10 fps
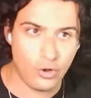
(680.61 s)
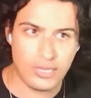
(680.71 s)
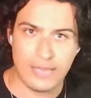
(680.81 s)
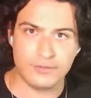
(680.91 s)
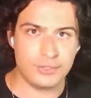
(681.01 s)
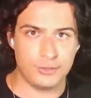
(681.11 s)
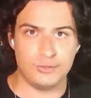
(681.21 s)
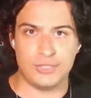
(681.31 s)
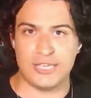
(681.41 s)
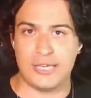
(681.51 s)
All you have to
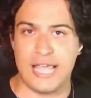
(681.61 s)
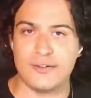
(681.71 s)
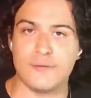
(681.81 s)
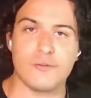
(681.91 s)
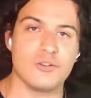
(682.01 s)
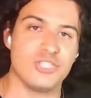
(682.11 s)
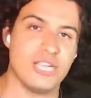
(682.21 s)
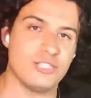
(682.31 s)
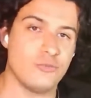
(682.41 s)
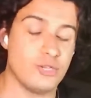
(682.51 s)
do to enter for a
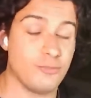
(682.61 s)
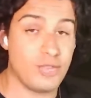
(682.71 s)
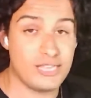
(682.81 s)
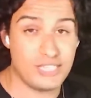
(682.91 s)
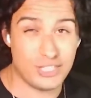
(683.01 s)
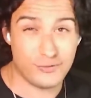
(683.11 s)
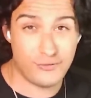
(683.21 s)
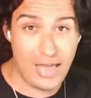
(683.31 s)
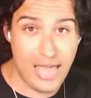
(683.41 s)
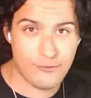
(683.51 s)
chance to win a
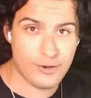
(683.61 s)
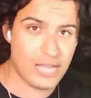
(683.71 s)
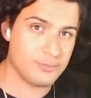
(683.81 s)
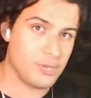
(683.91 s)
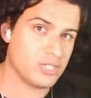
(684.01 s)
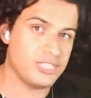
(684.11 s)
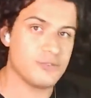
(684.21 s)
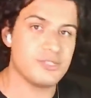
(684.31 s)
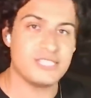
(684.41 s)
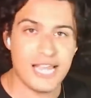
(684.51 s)
PlayStation 5 or an Xbox
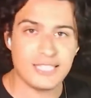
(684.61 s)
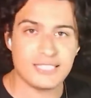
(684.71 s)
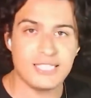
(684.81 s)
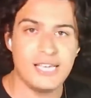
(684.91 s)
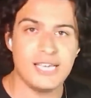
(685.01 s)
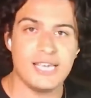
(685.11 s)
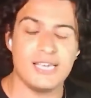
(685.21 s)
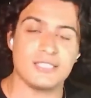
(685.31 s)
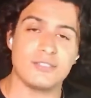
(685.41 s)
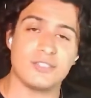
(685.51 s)
Series X
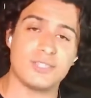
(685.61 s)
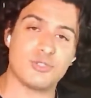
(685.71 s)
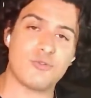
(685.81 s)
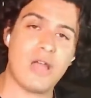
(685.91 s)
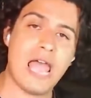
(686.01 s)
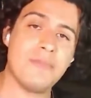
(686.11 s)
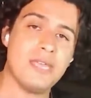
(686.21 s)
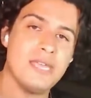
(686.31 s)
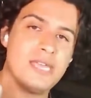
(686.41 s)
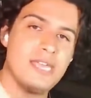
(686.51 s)
is
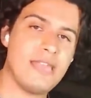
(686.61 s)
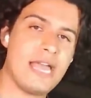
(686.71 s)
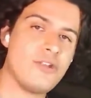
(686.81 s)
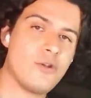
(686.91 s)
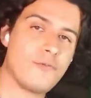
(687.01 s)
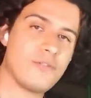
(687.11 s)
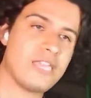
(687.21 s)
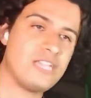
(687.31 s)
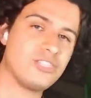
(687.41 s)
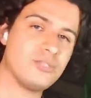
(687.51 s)
subscribe, hit that
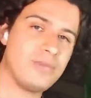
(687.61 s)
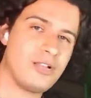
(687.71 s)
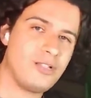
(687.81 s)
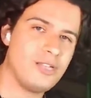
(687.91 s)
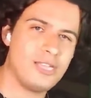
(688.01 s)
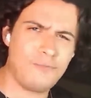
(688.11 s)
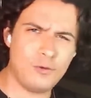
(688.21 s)
notification bell.